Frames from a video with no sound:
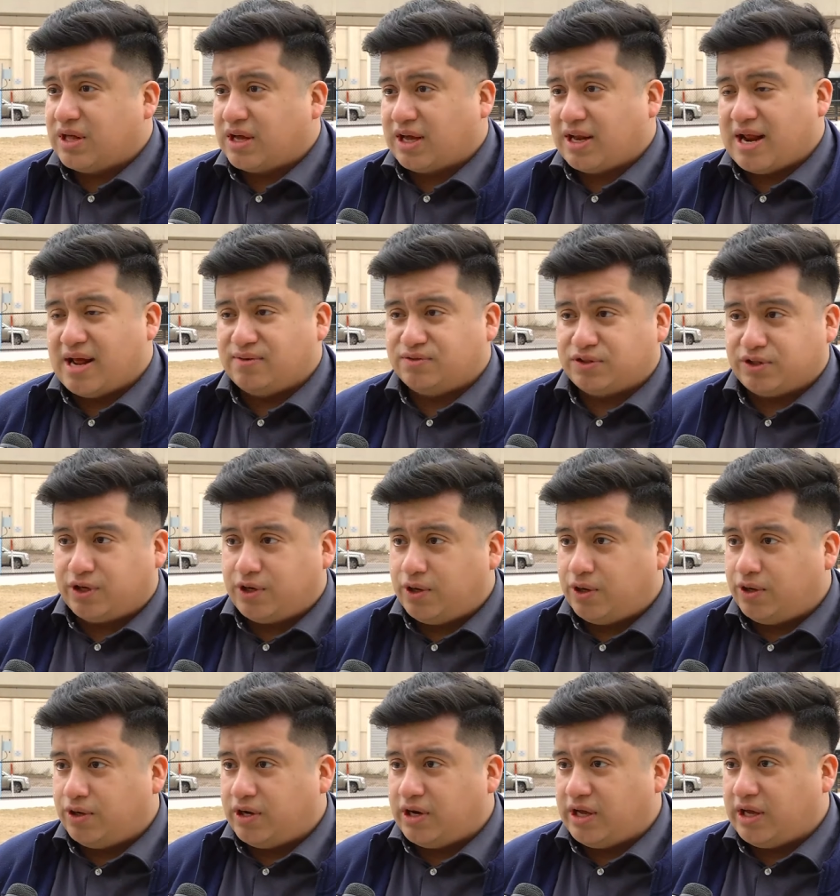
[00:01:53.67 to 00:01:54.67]
that can have
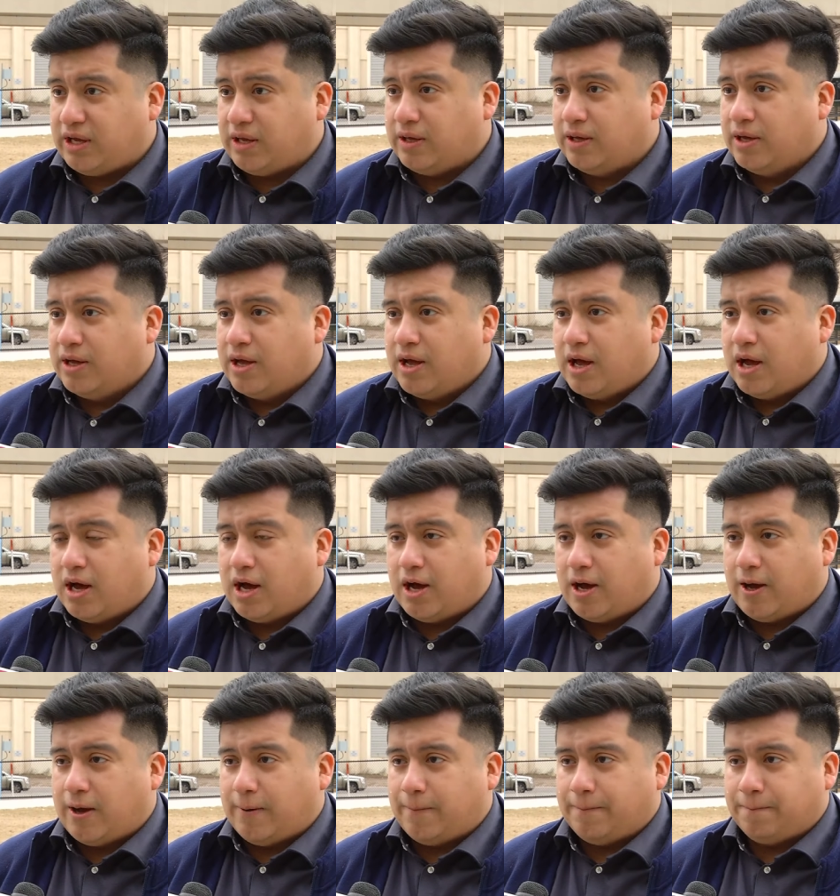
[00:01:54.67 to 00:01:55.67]
security,
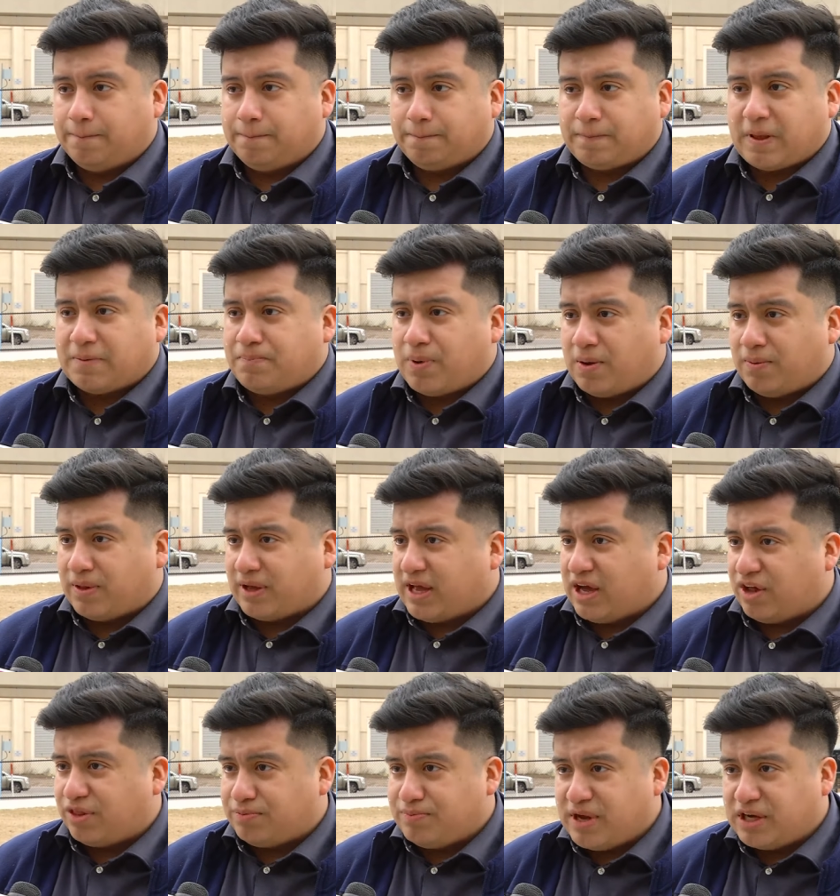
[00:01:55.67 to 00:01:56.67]
um, public
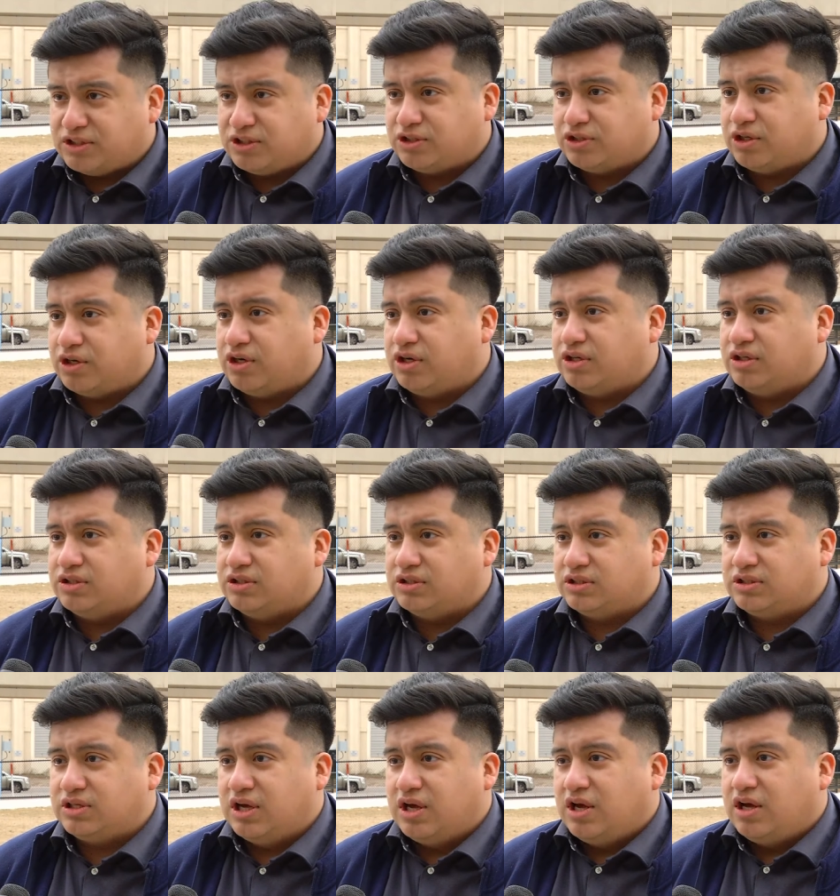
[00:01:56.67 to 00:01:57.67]
health
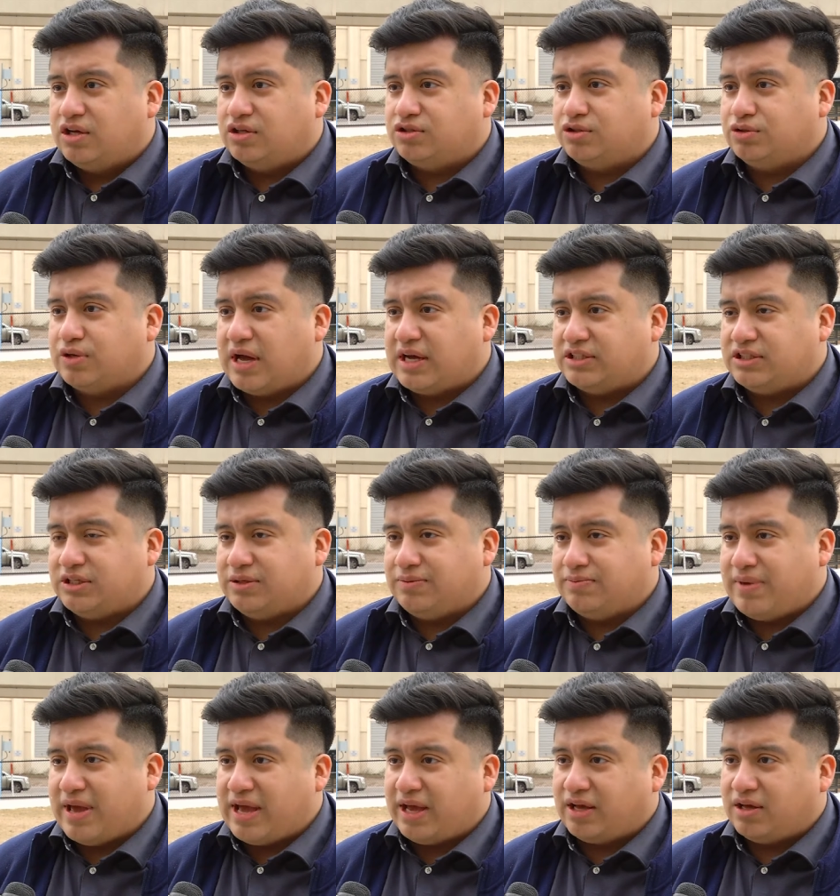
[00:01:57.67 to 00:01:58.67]
measures to actually
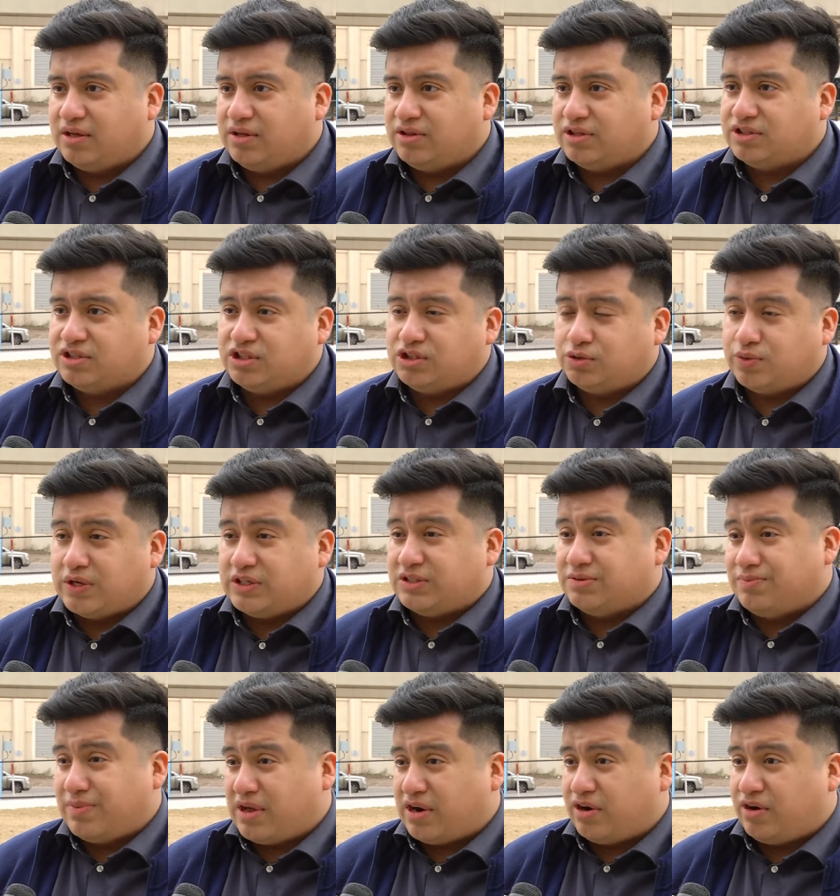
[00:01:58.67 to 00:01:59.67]
make the situation
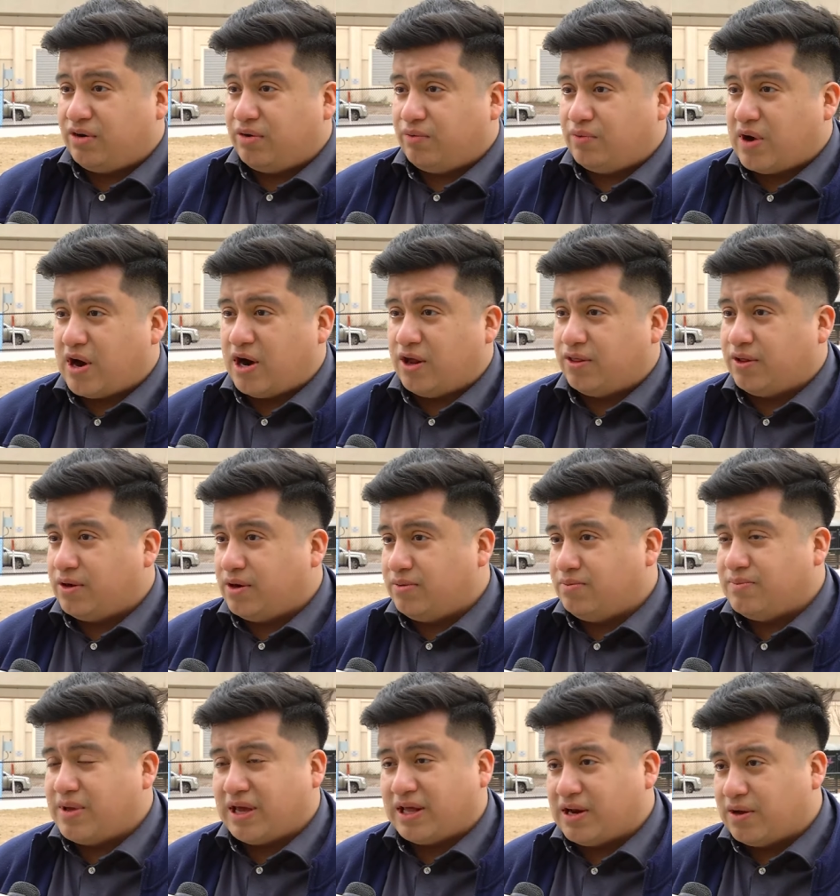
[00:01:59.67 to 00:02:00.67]
better rather than
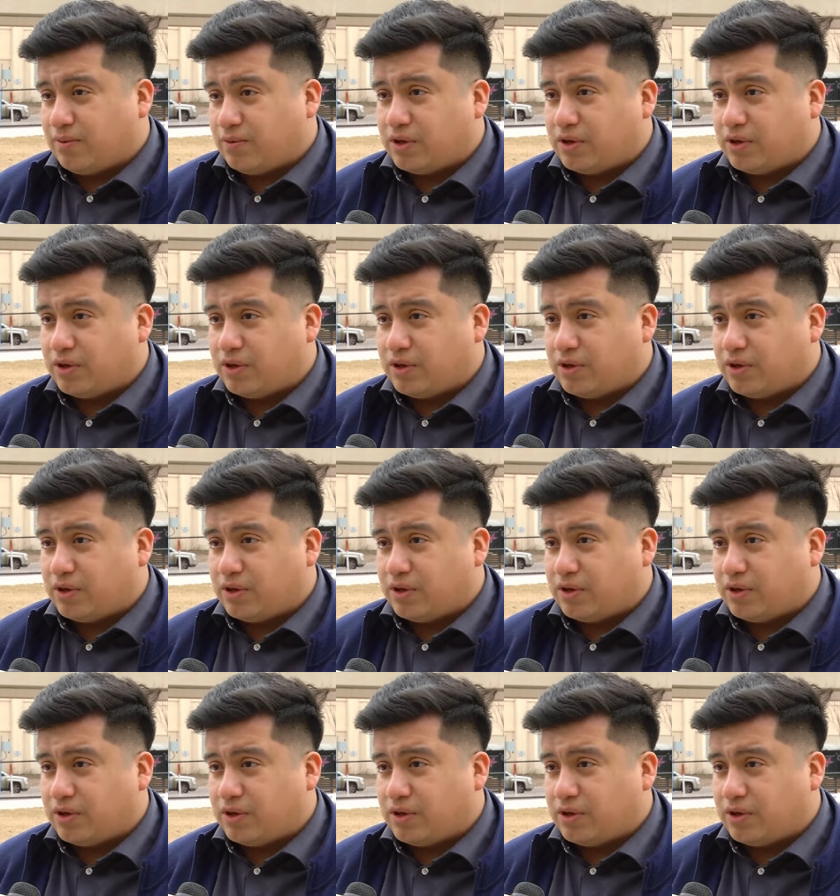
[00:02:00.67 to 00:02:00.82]
making it